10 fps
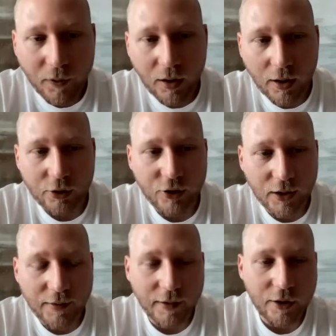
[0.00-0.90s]
shared
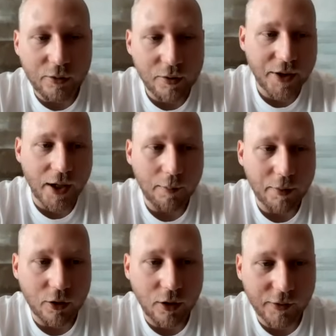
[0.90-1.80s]
security hub in
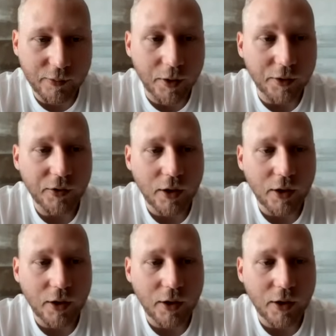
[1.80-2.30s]
Cosmos,